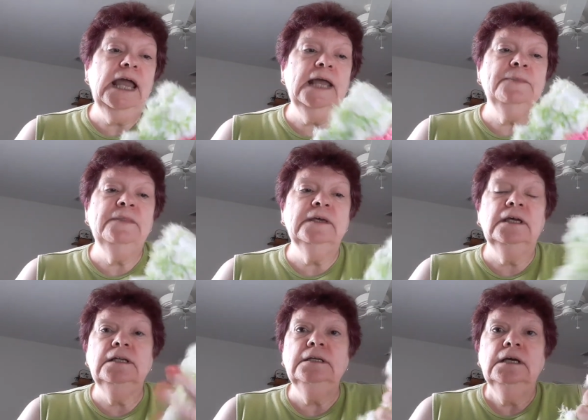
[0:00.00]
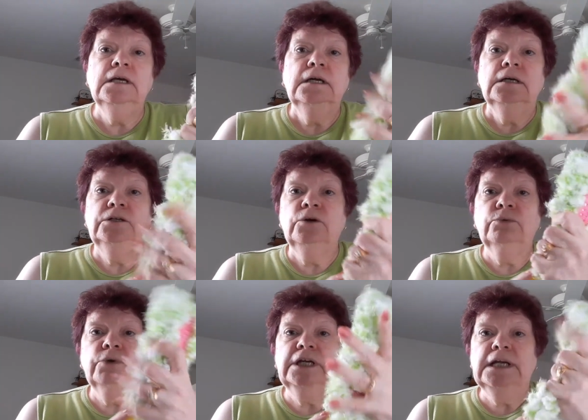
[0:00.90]
and then, you know,
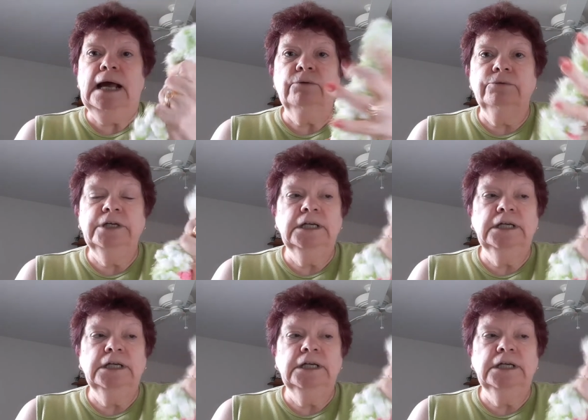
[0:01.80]
wring it out,